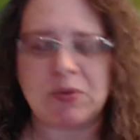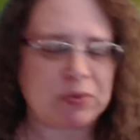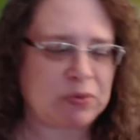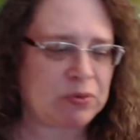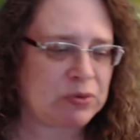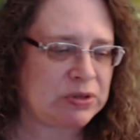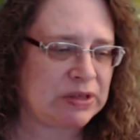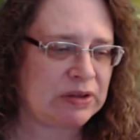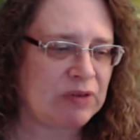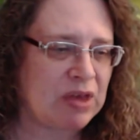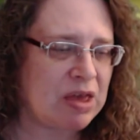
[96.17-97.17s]
We
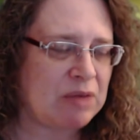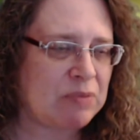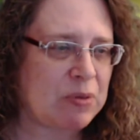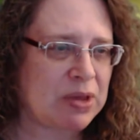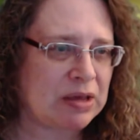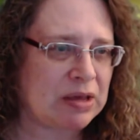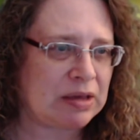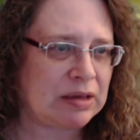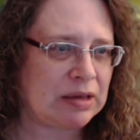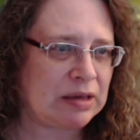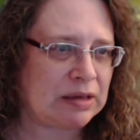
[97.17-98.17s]
receive maybe
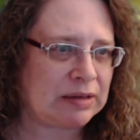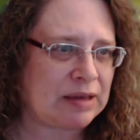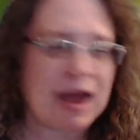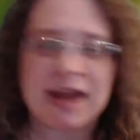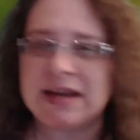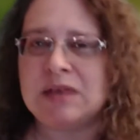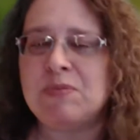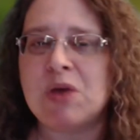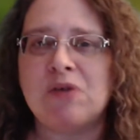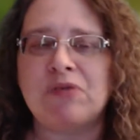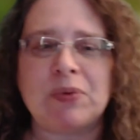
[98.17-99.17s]
a kind
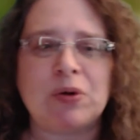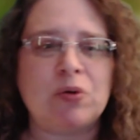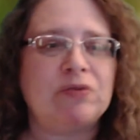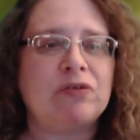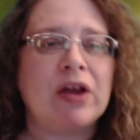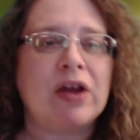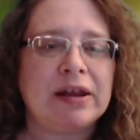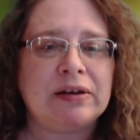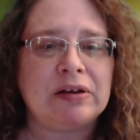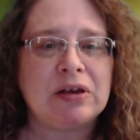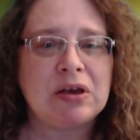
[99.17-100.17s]
email from an old
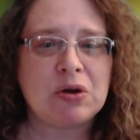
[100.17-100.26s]
friend,